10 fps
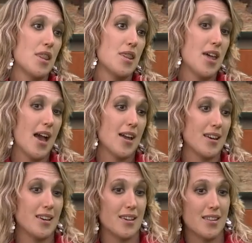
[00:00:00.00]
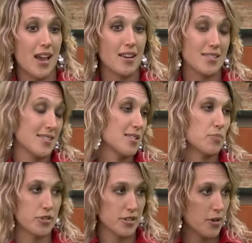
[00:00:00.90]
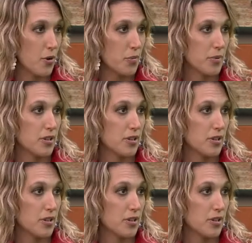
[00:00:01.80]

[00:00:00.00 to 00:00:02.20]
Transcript: that is a slippery slope,